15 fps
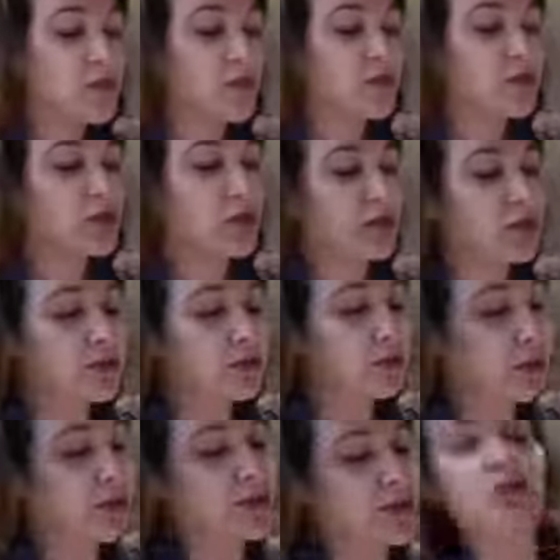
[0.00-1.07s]
So I've been trying to
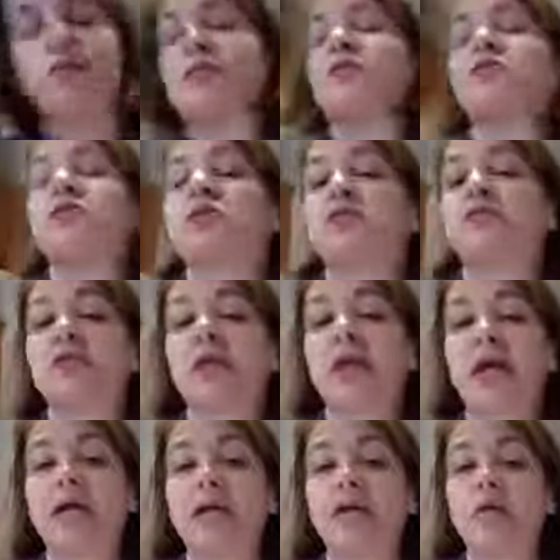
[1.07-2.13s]
embrace those little silver
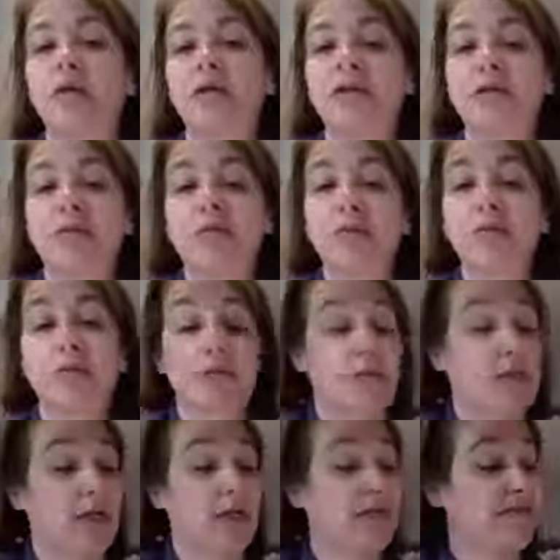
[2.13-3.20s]
lining quarantine
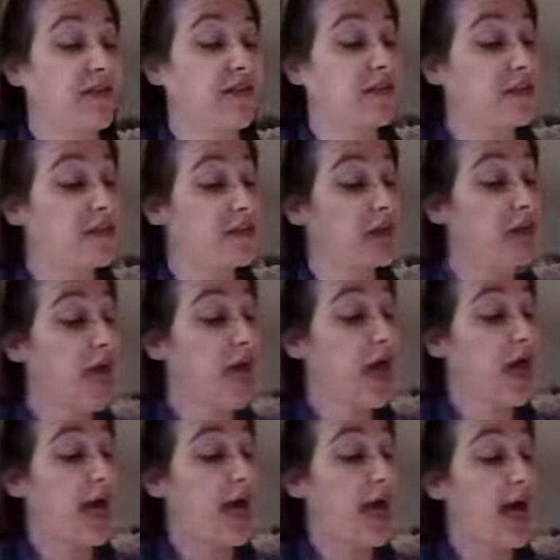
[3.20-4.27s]
moments, because if I didn't,
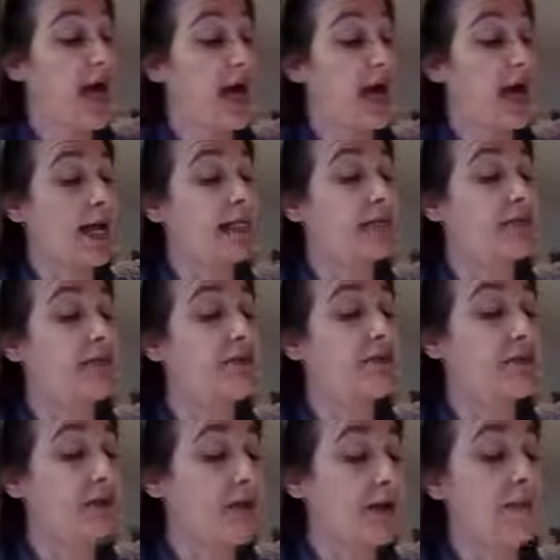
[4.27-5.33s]
I
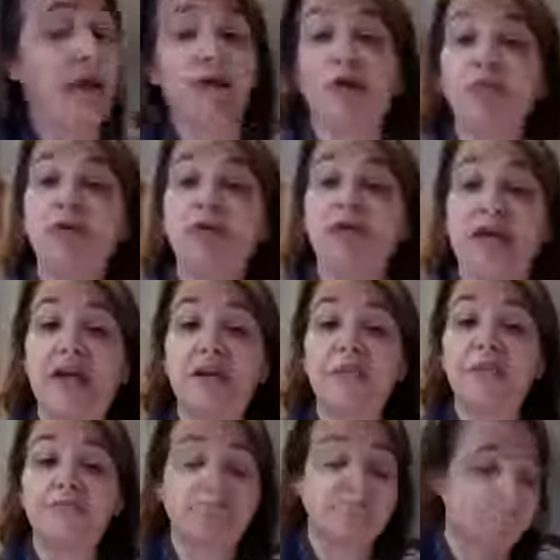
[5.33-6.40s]
think I might open a vein.
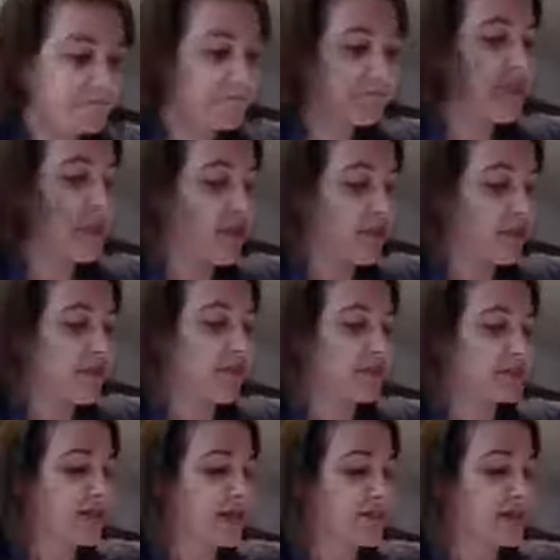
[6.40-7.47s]

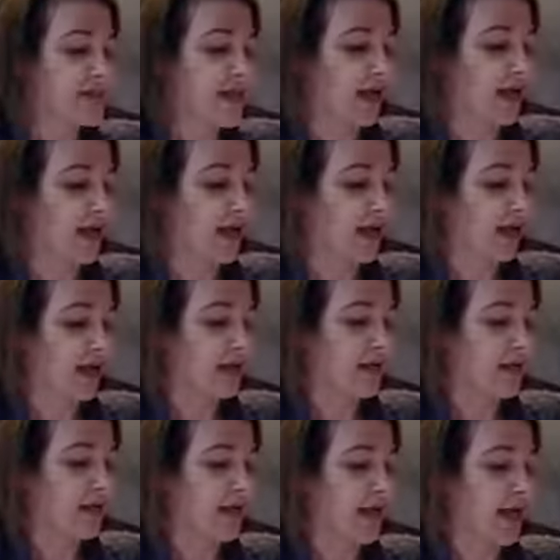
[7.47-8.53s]
There are days that
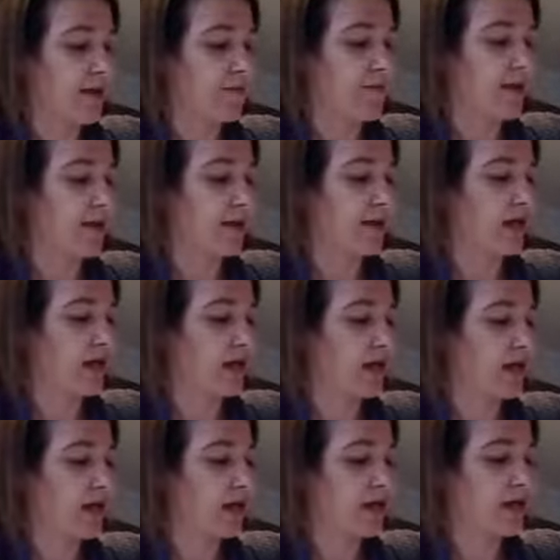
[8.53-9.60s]
I am
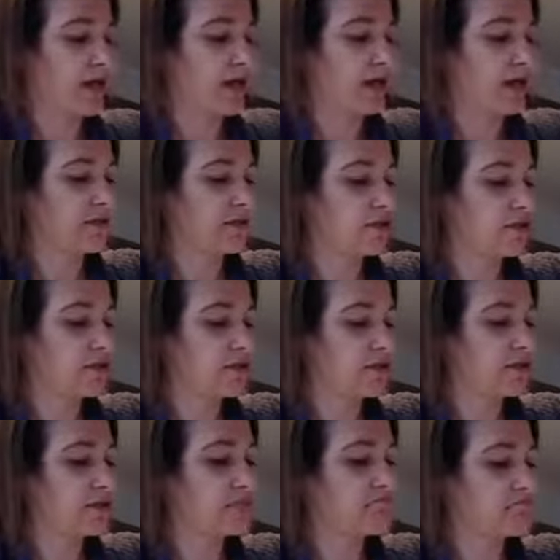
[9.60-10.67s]

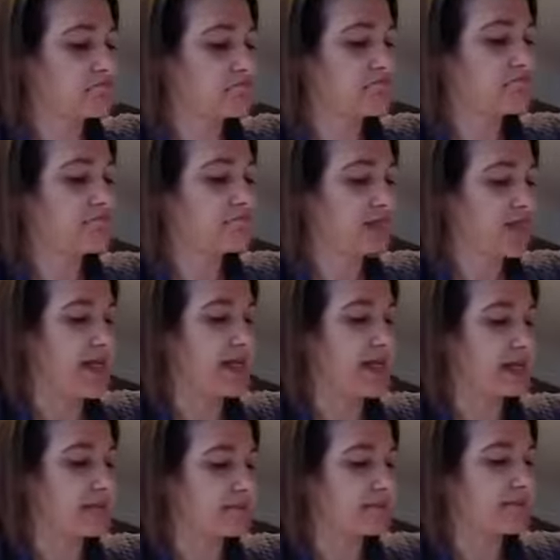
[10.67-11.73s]
just,
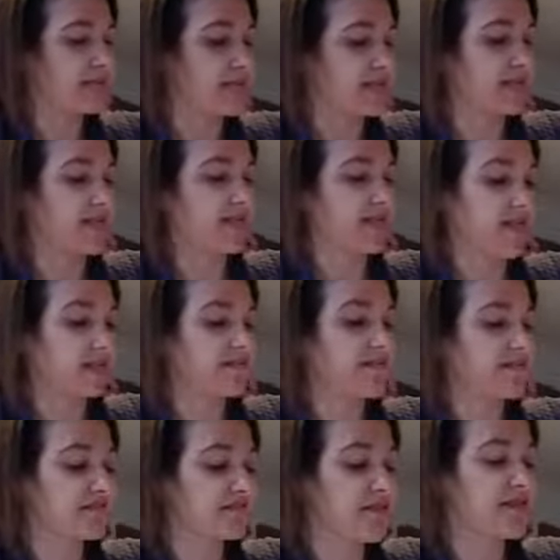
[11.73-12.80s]
it
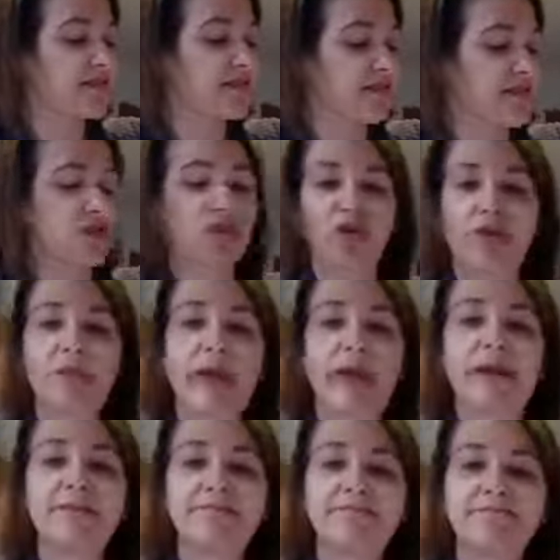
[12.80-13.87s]
sucks. It sucks so
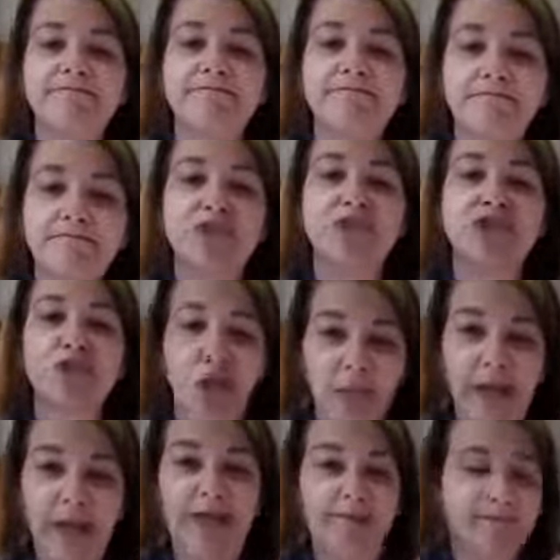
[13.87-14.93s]
bad.
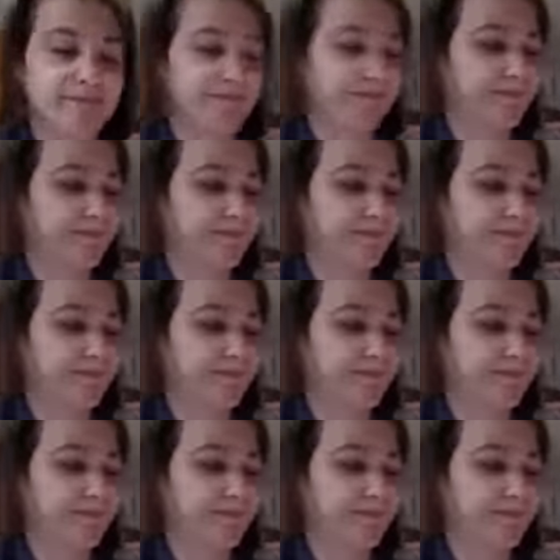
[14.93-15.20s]
So bad.